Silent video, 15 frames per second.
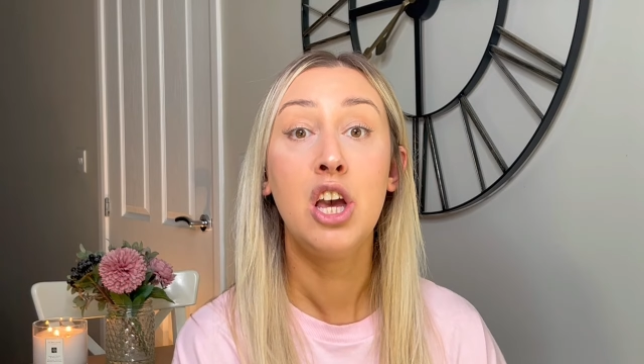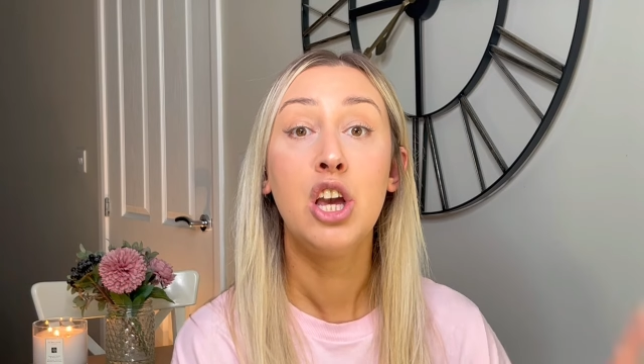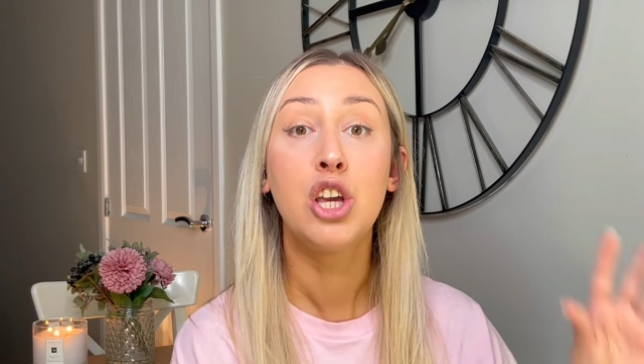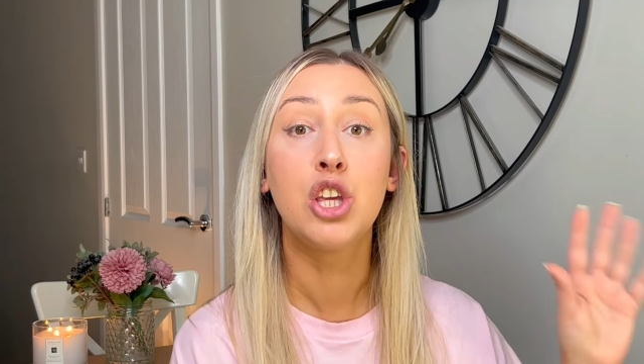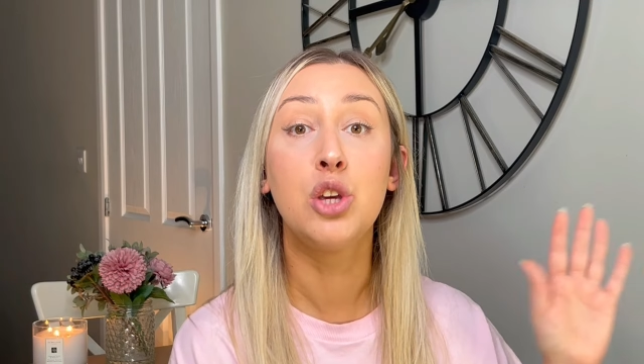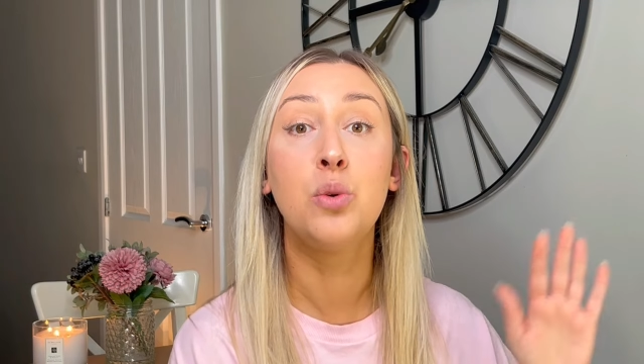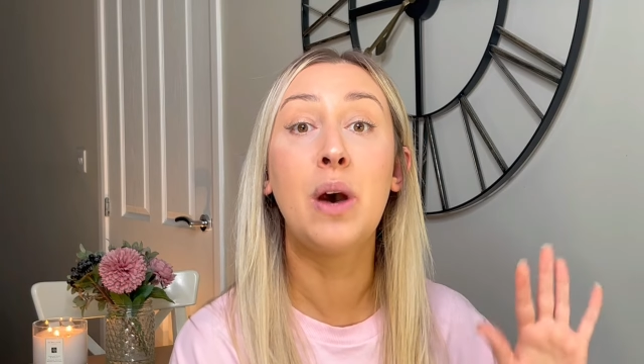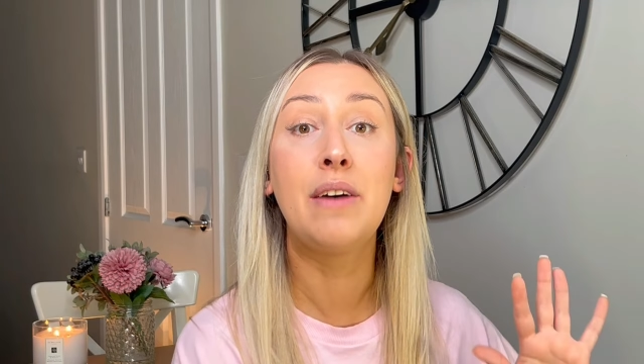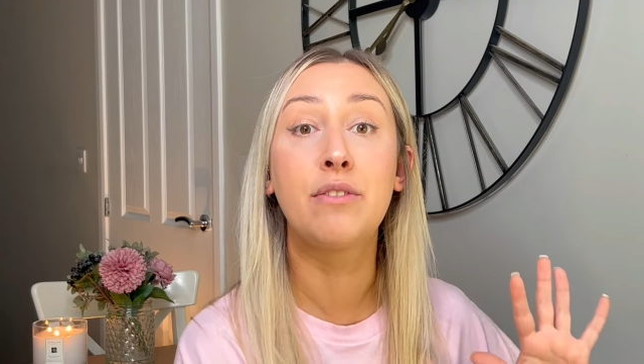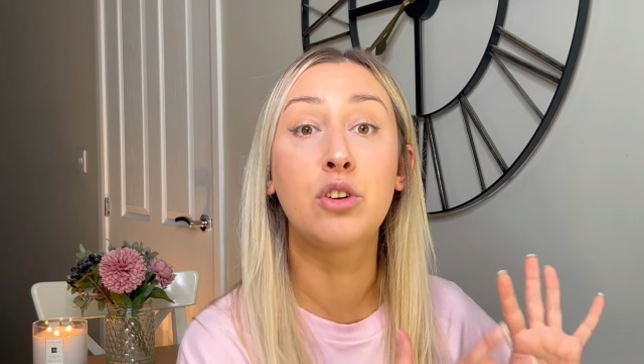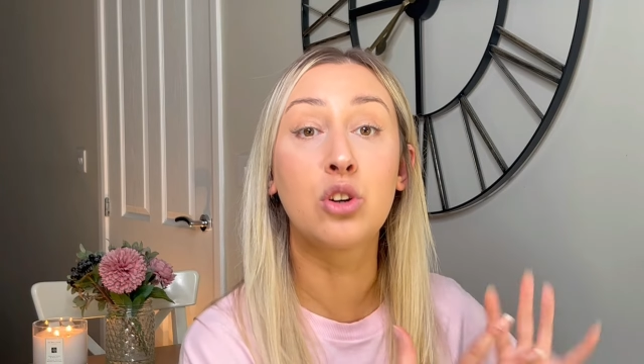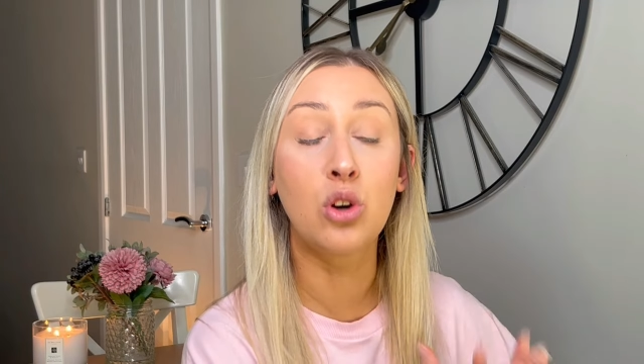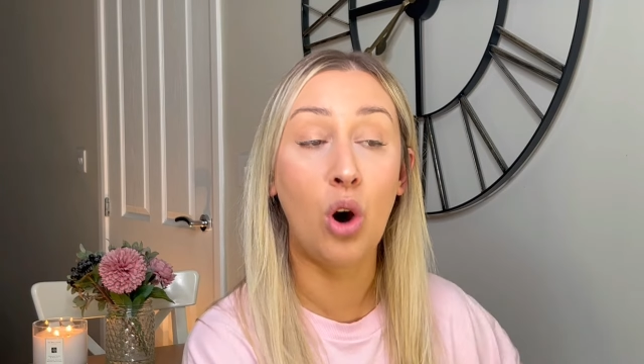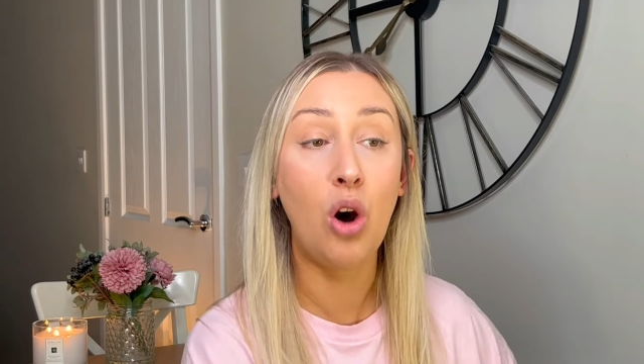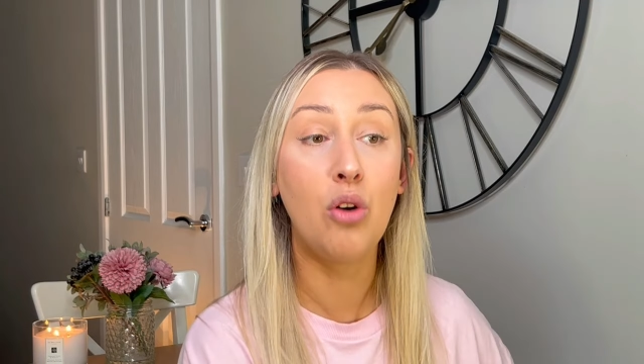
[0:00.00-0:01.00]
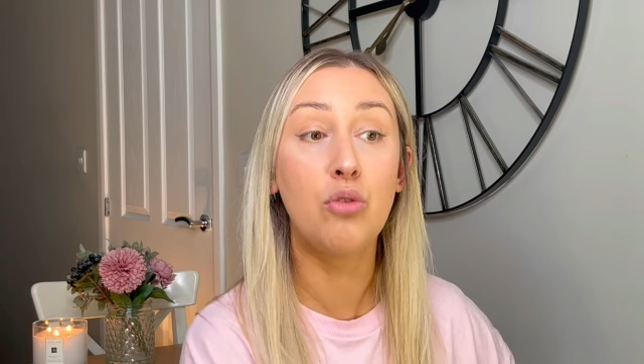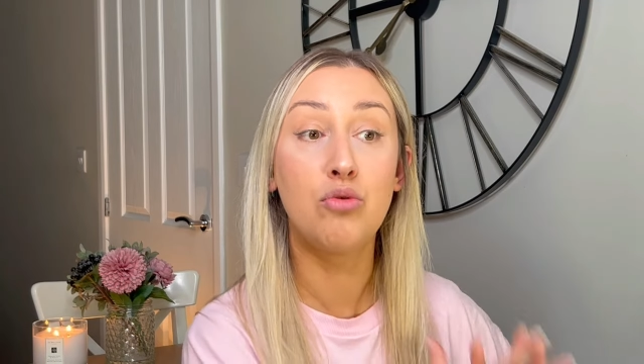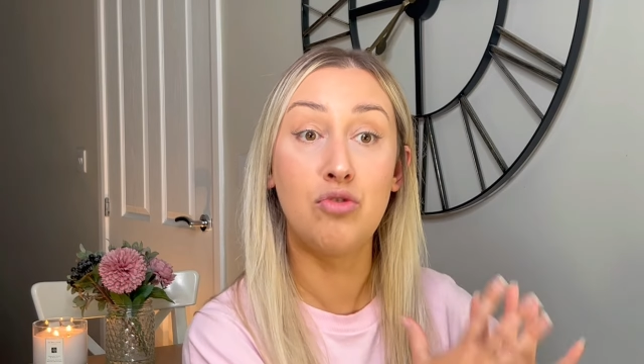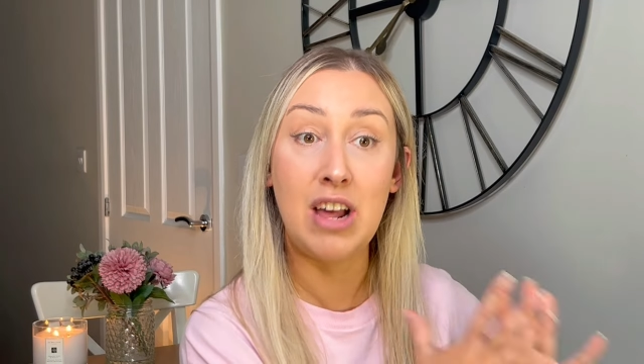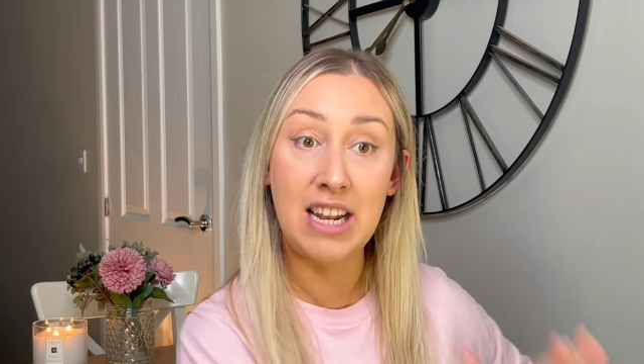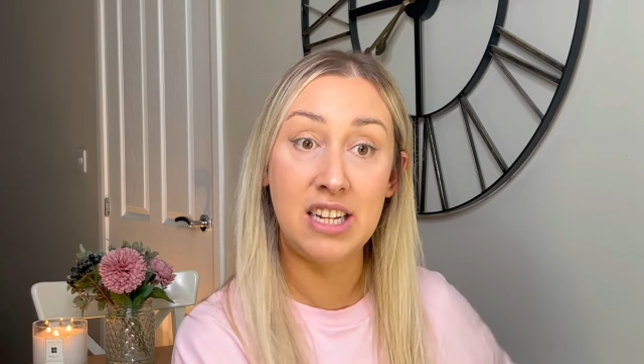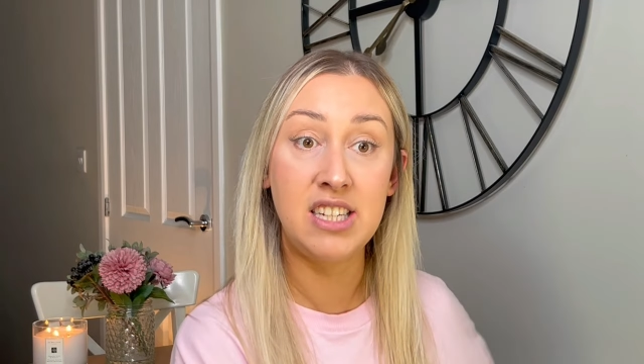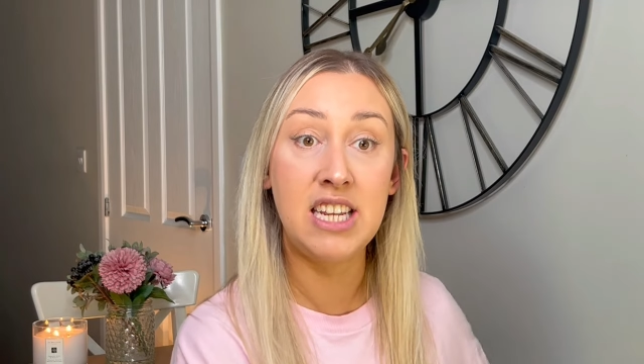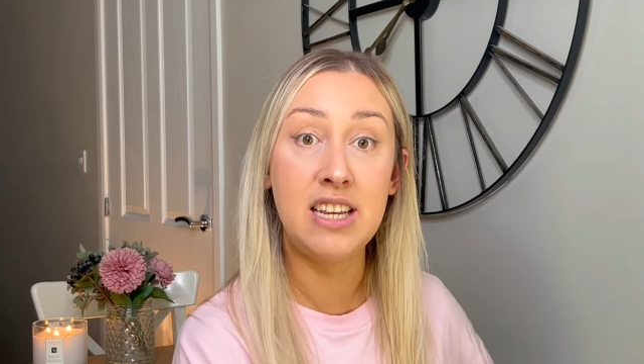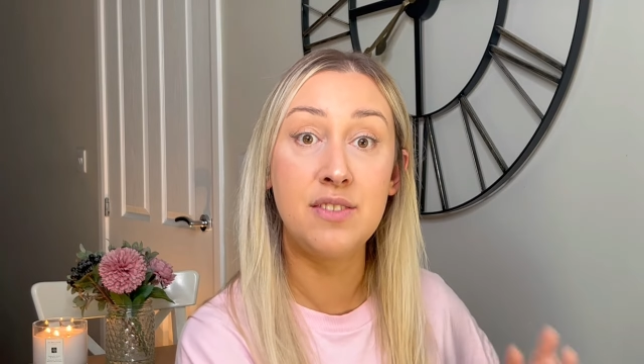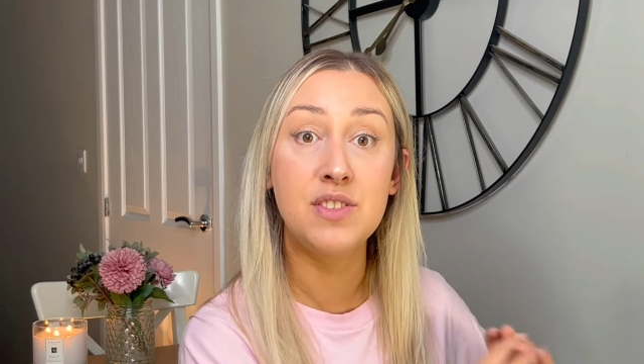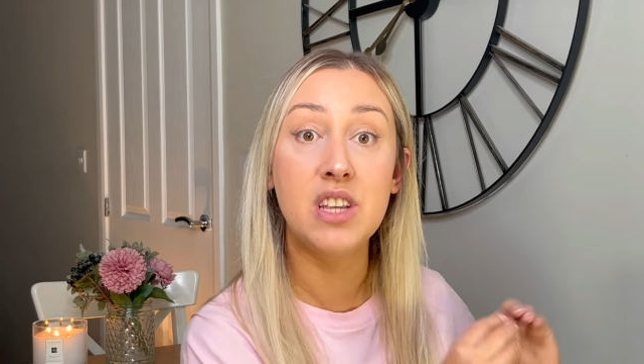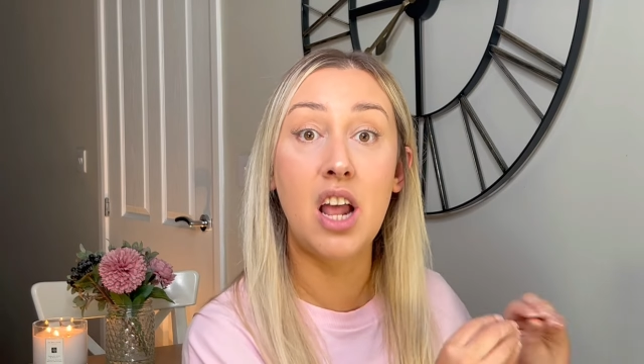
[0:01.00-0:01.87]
You have got relatives,